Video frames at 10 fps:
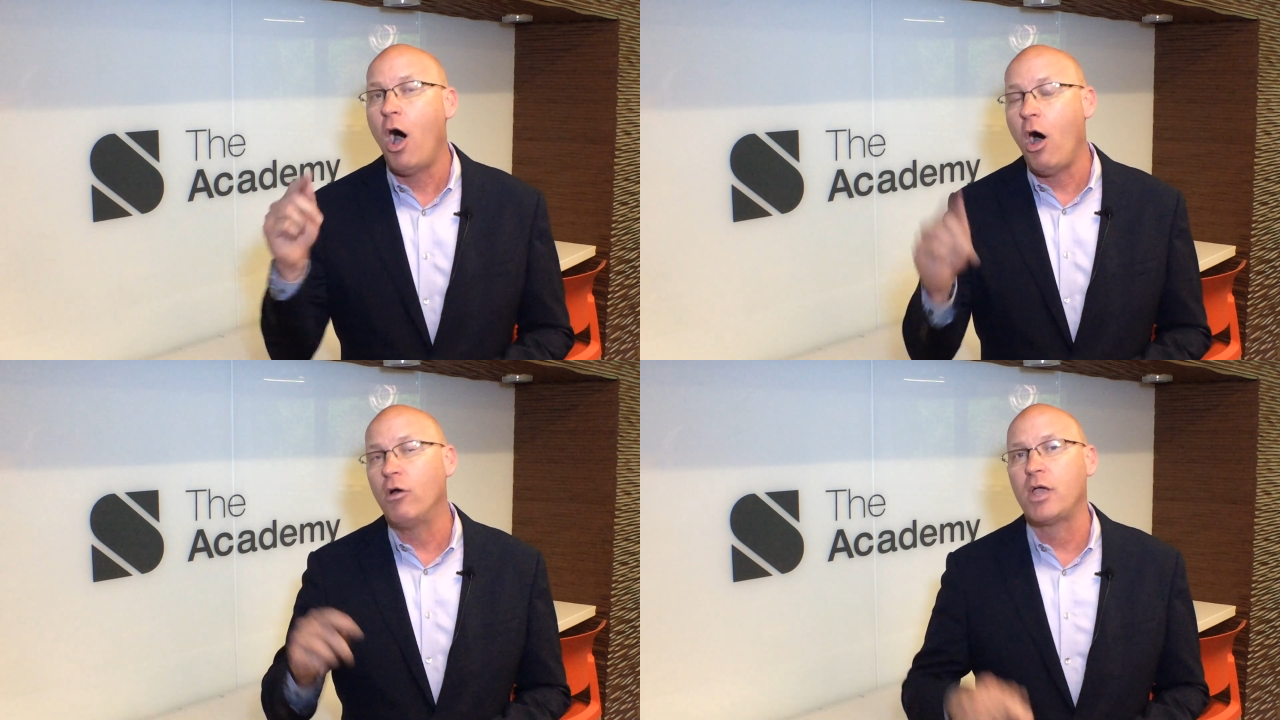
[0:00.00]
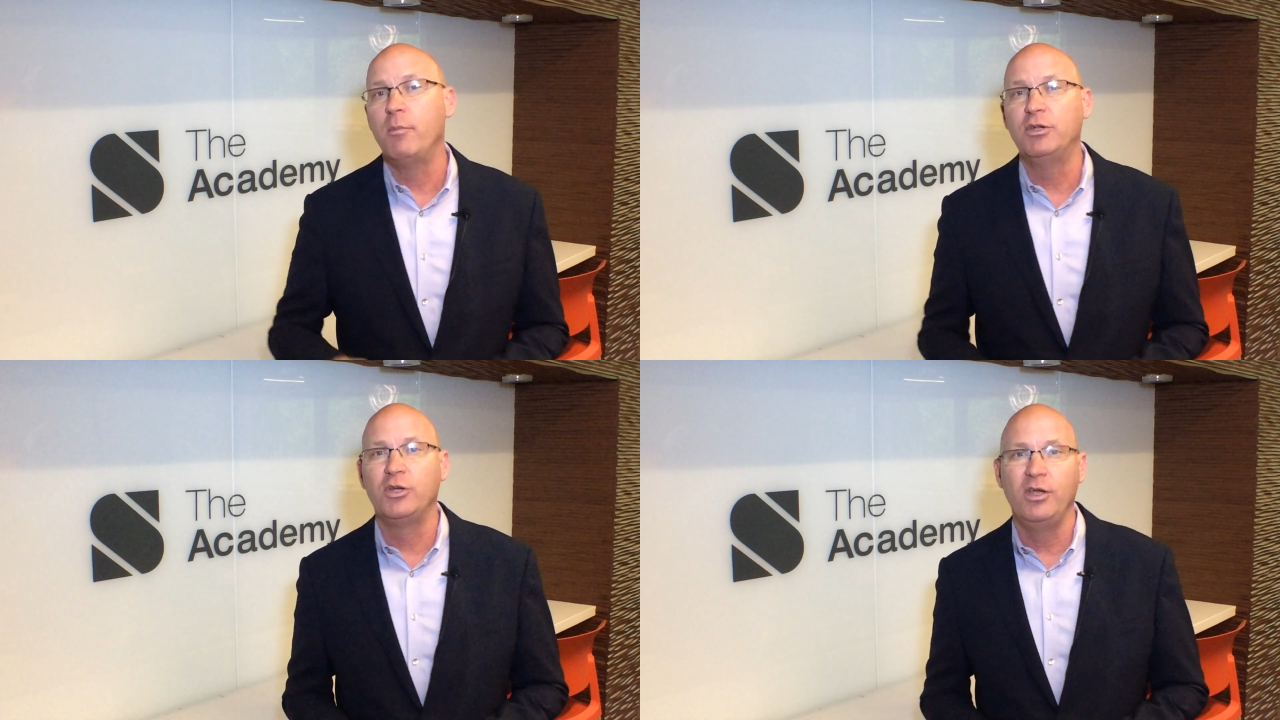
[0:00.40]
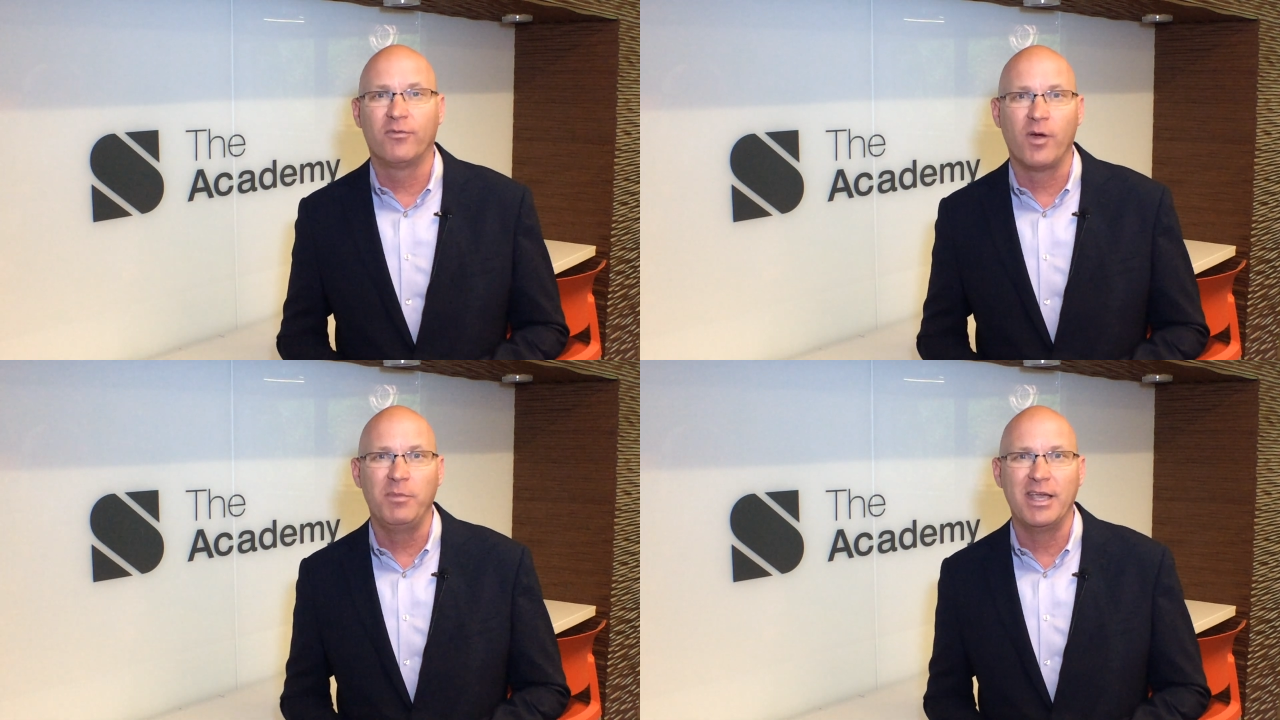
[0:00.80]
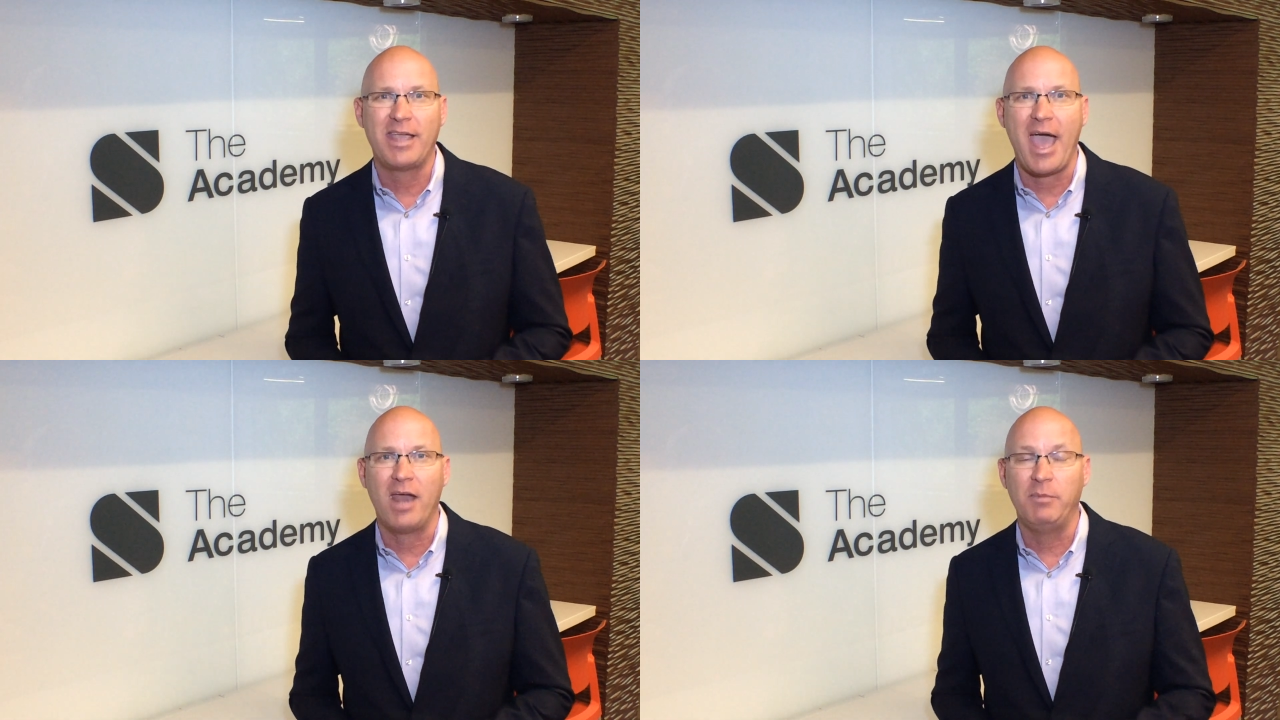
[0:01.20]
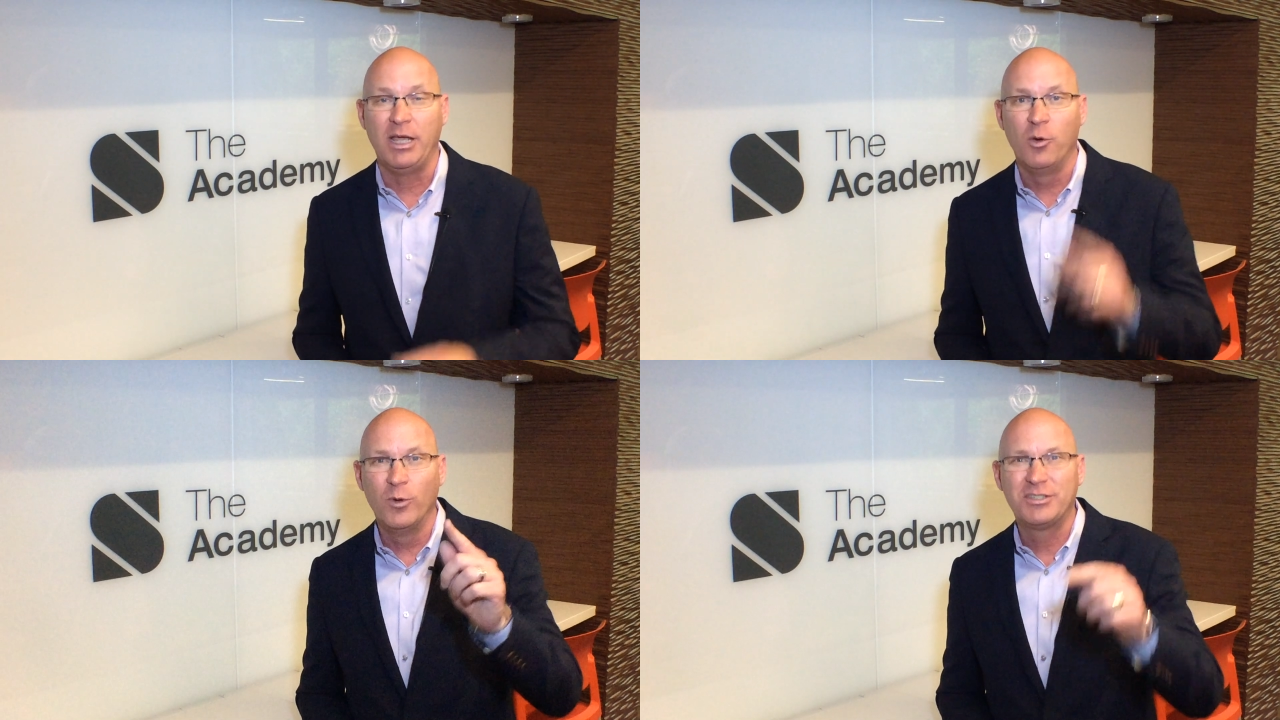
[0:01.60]
all coming to you from the Academy.
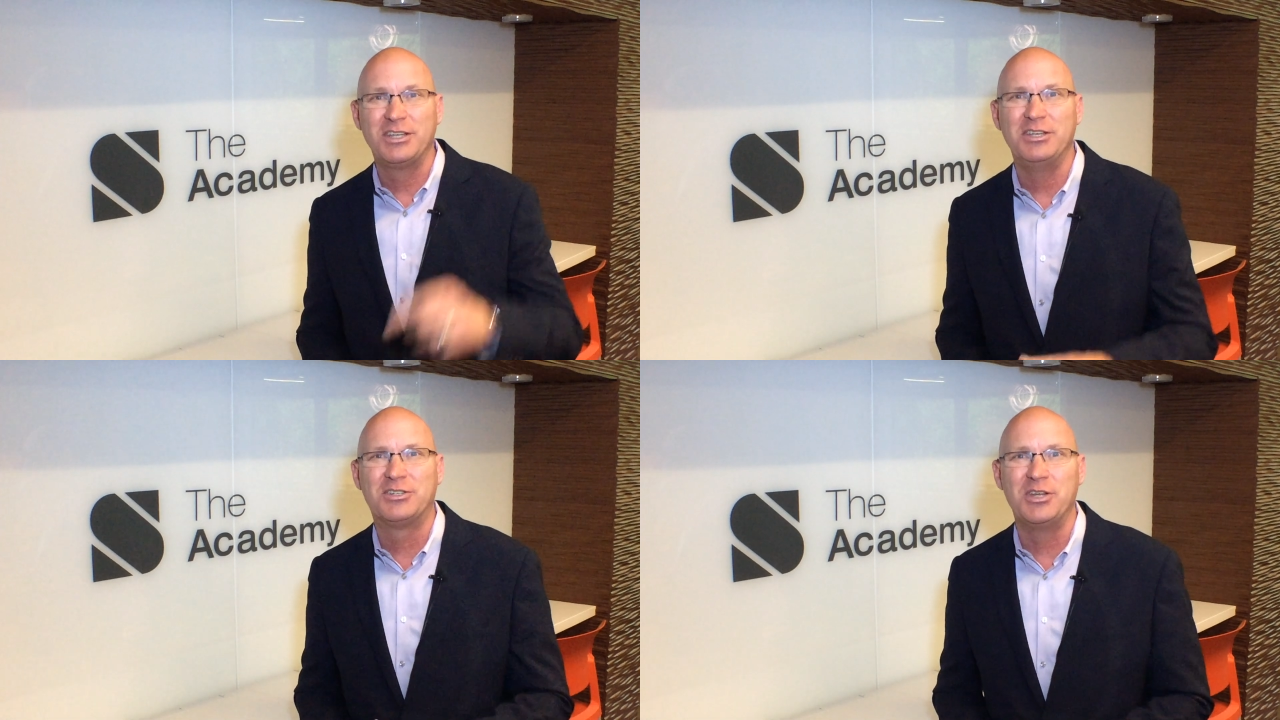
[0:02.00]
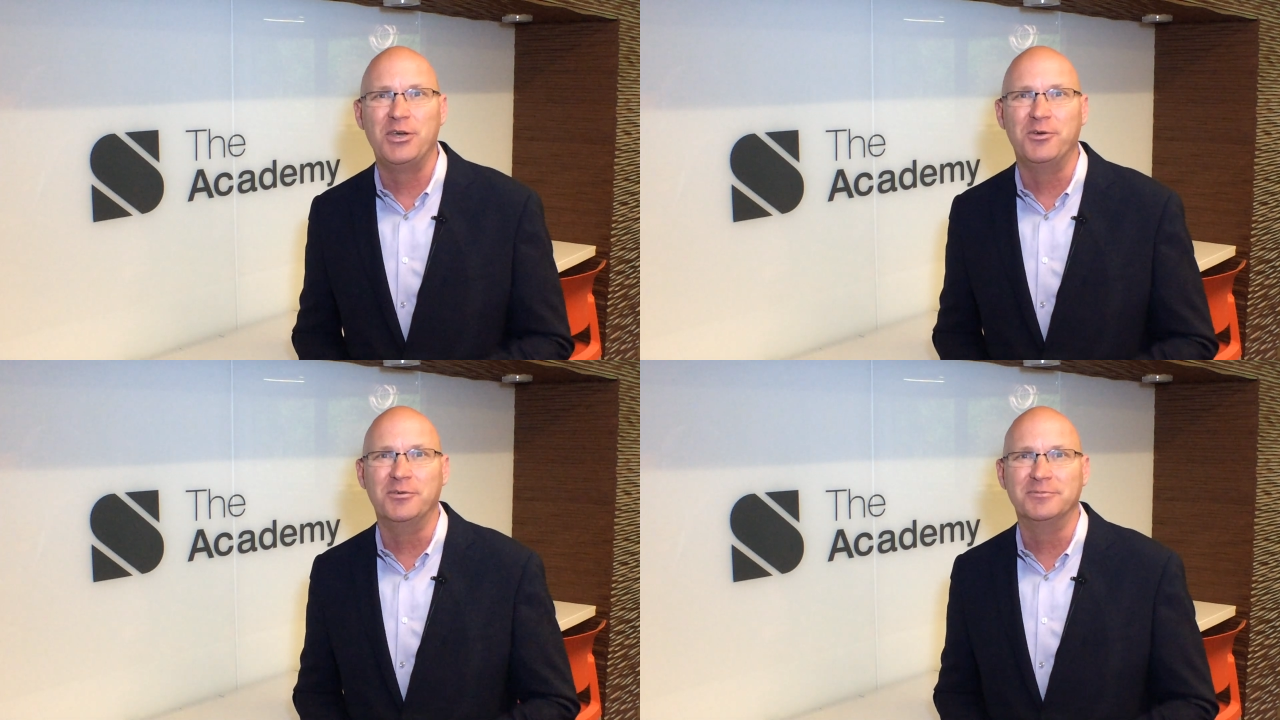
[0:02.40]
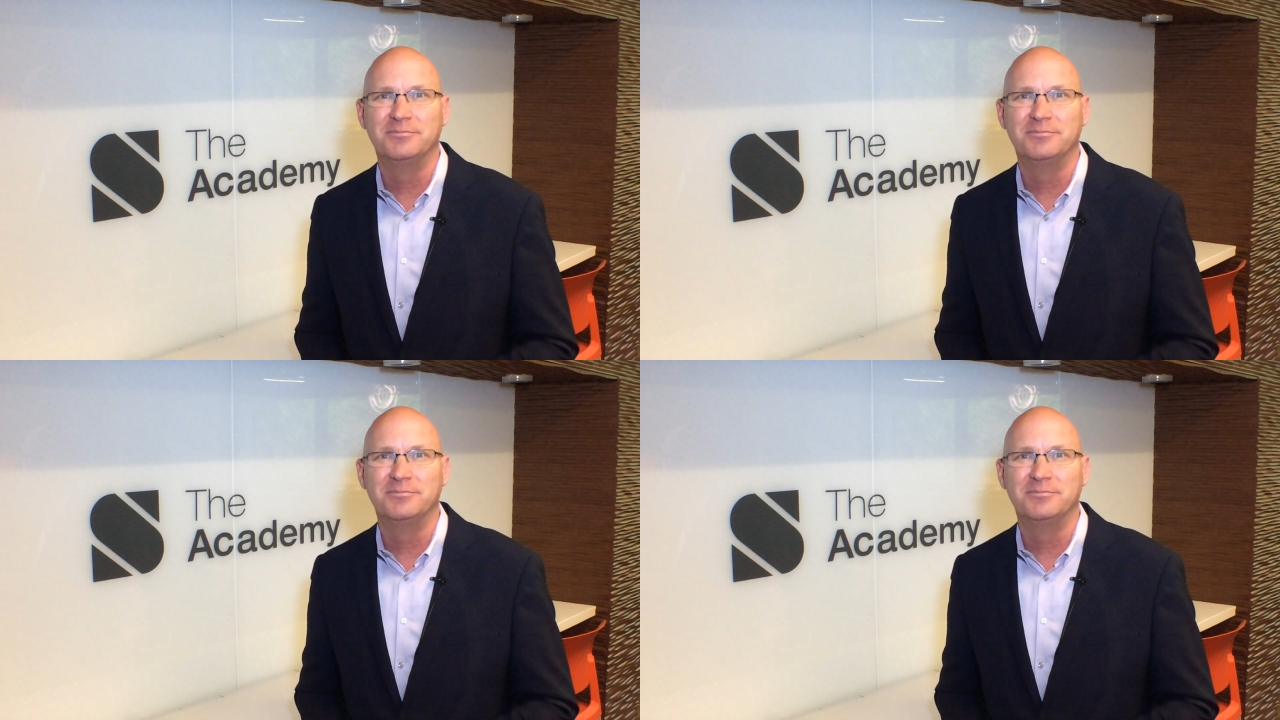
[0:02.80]
We'll see you soon.